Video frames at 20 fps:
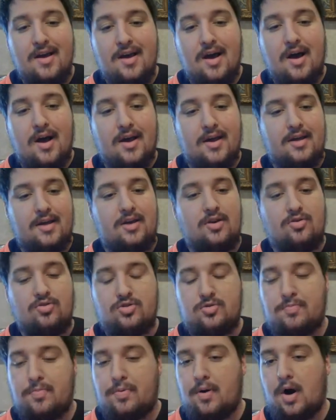a
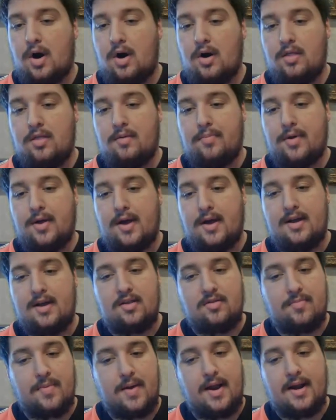huge part of the play.
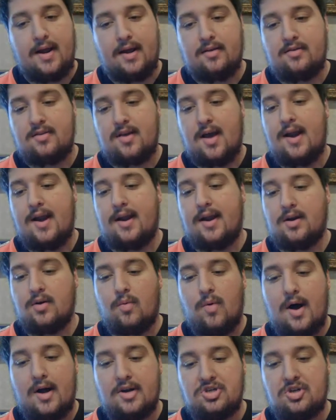He's been exciting to
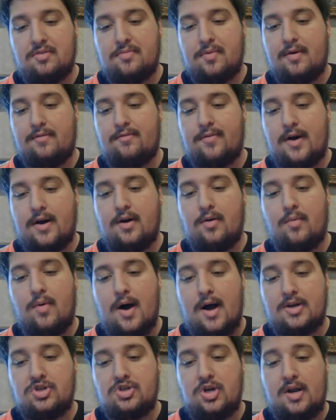watch. He's been fun to
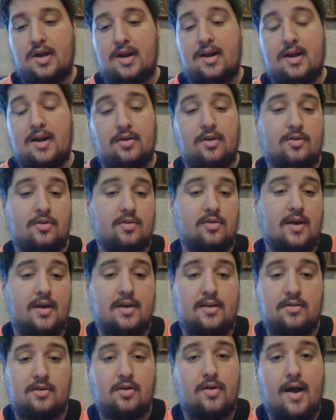watch, and he looks like
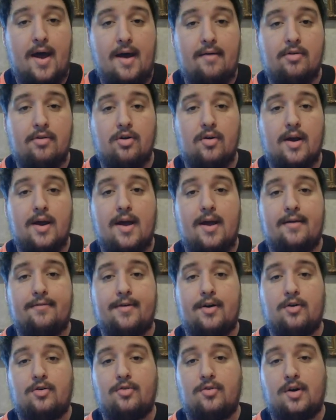he's going to have a great
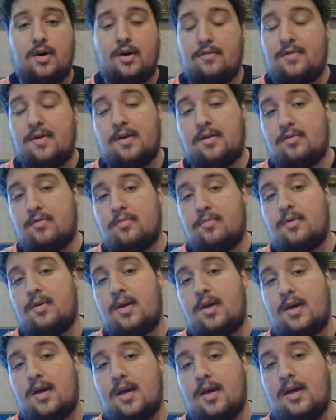NFL career if
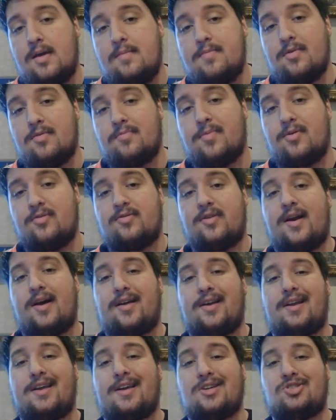he can keep his
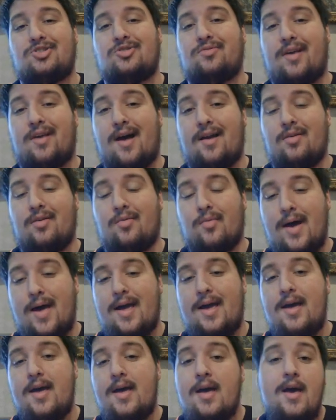personality issues out of the
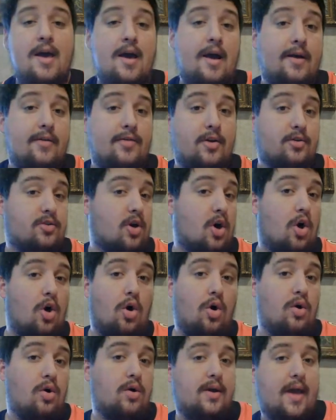way. There's a
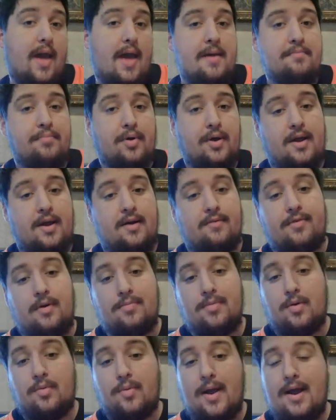whole game plan from
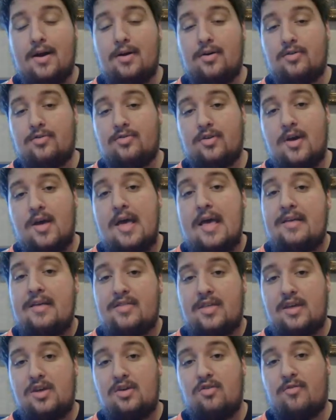the Raiders
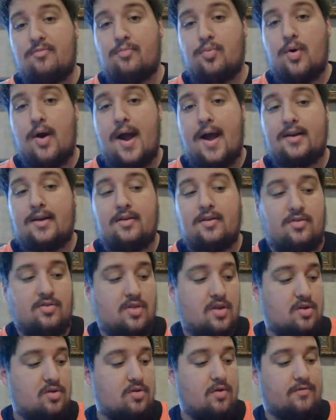that you have practiced,
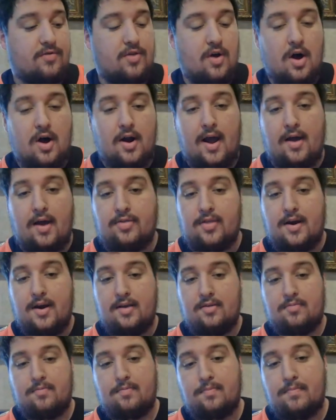that you have thought out, that
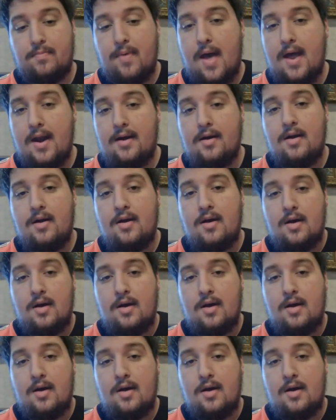has been